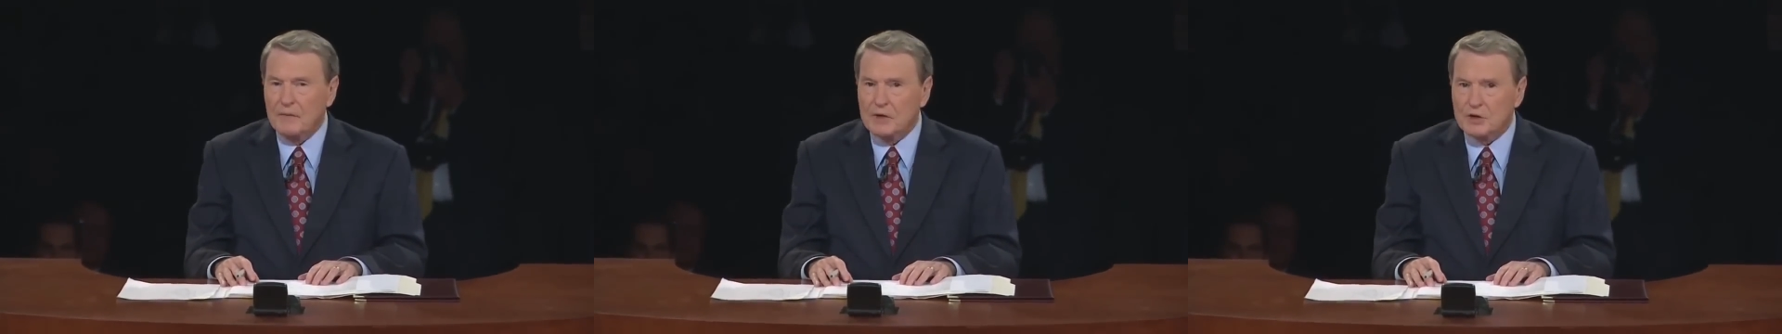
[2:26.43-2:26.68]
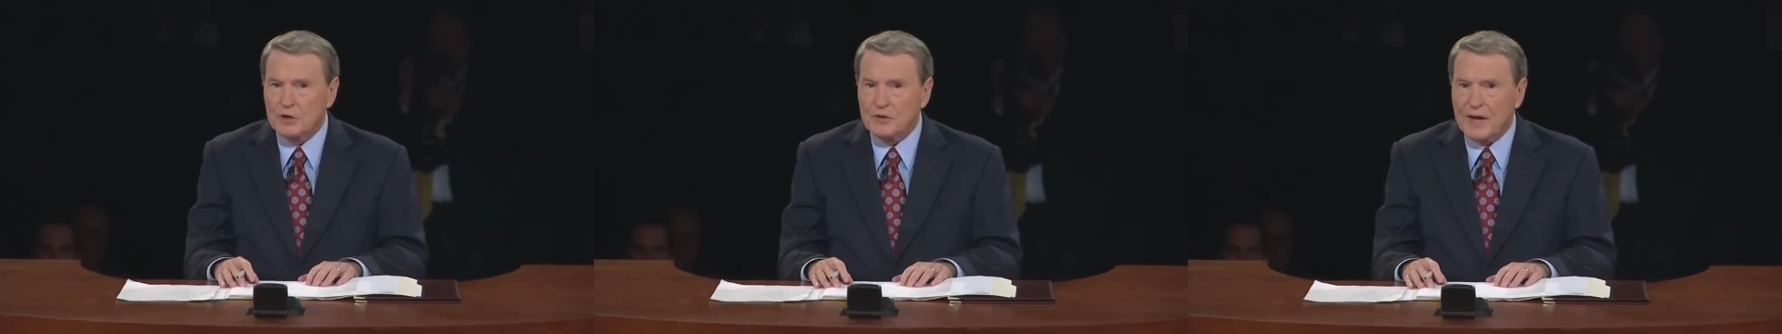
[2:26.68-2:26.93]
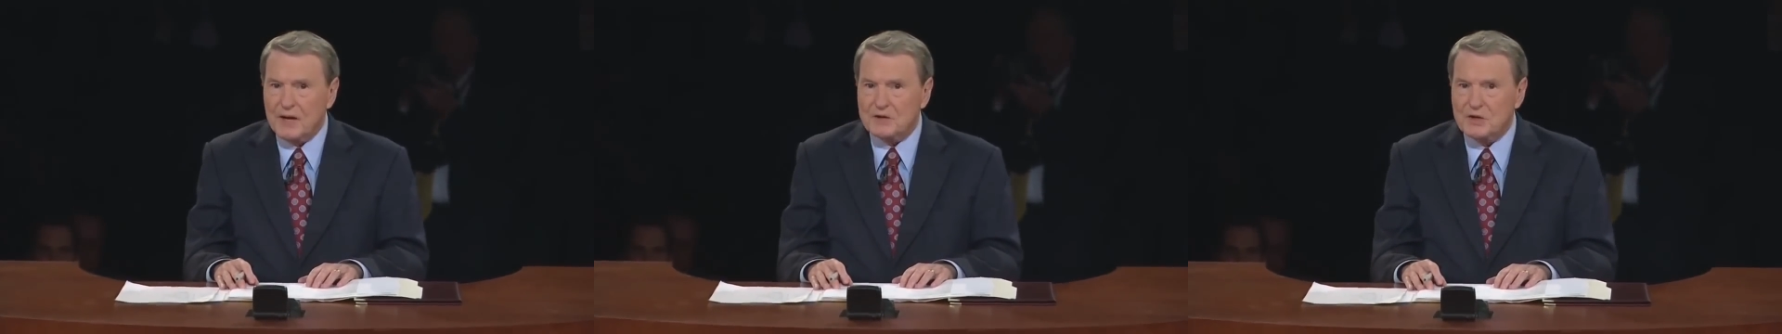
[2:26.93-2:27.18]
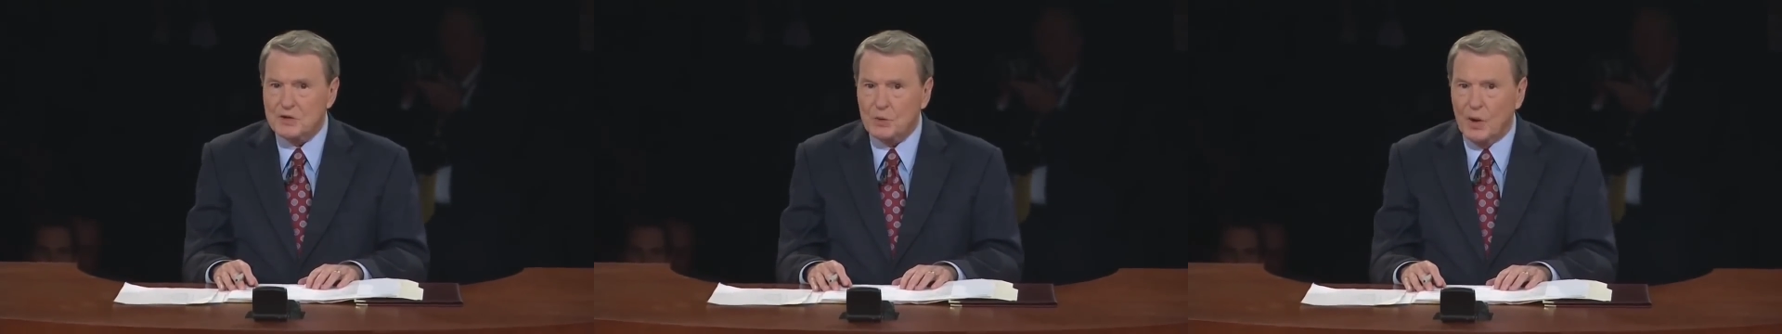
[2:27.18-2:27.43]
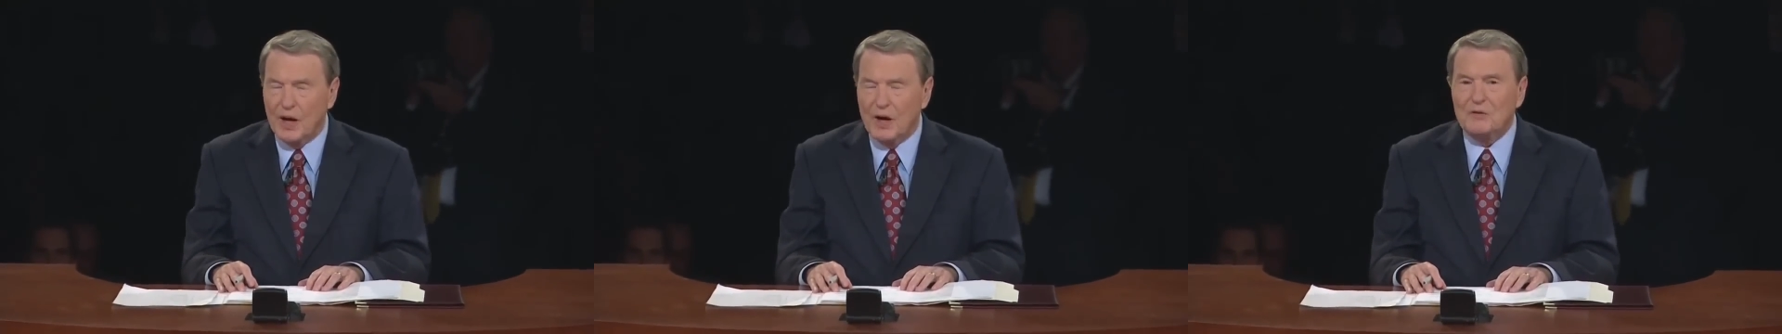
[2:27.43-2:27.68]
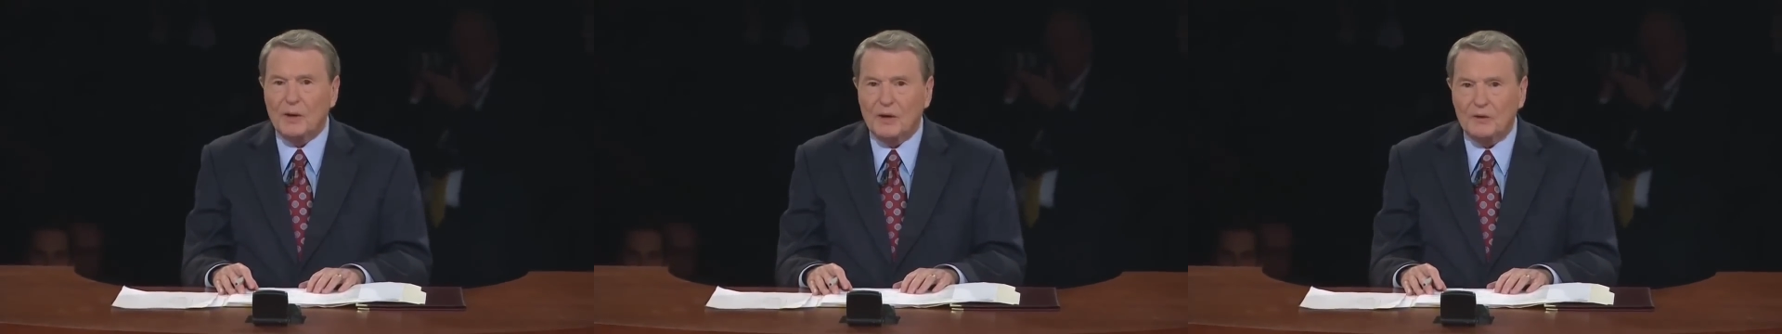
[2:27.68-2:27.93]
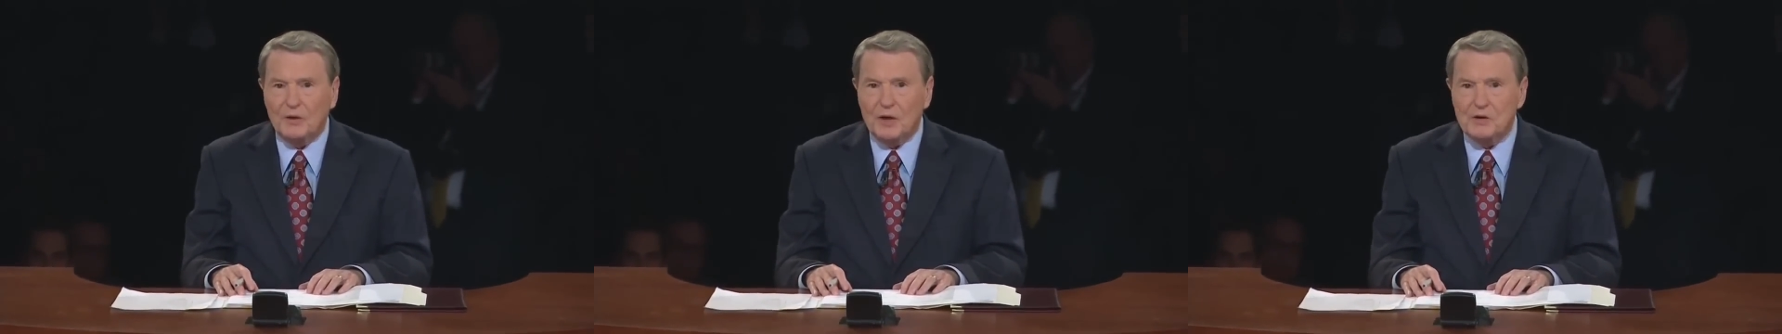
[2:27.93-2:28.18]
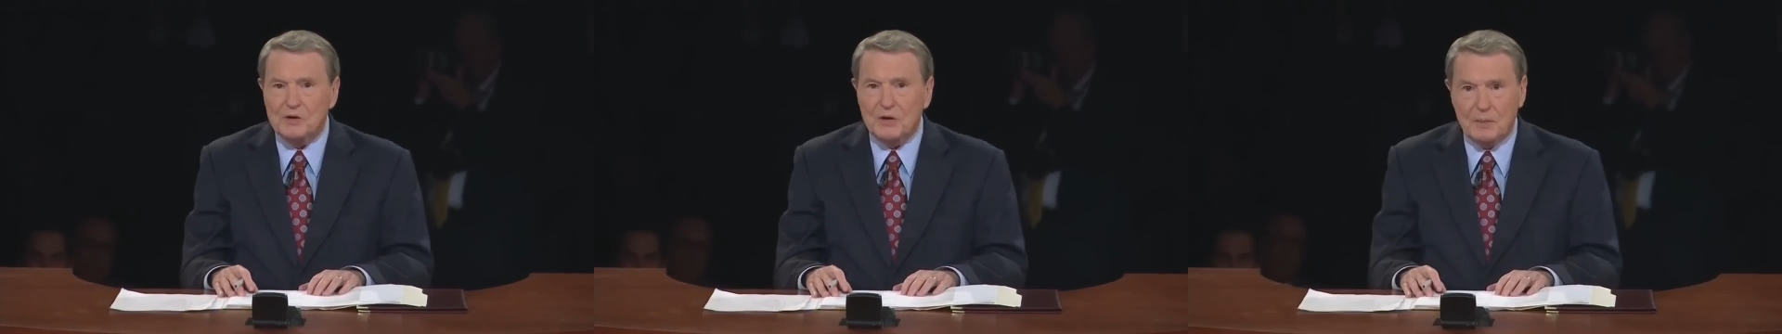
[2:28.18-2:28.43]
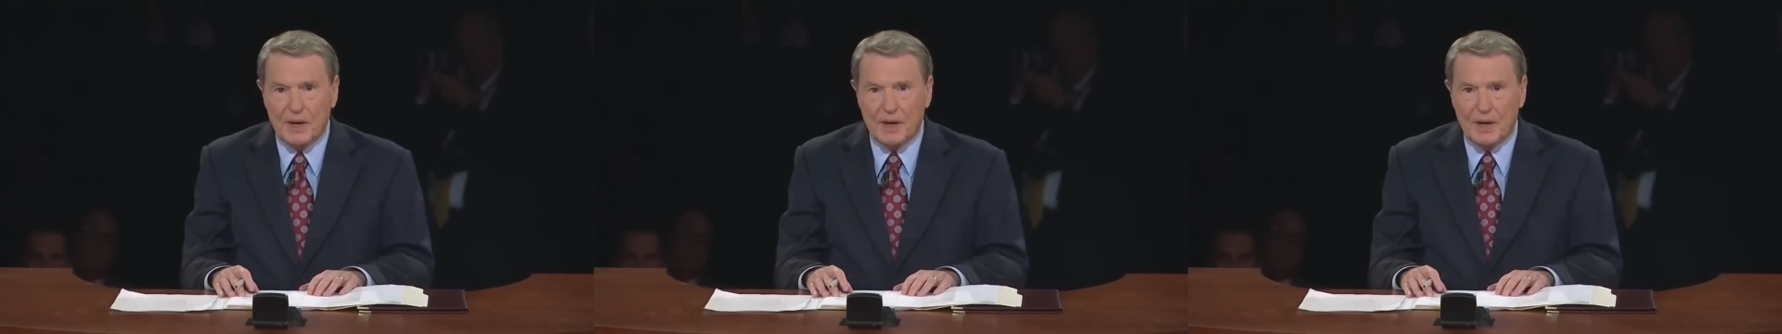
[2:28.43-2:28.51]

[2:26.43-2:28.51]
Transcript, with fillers: In the tragic square of the Fresh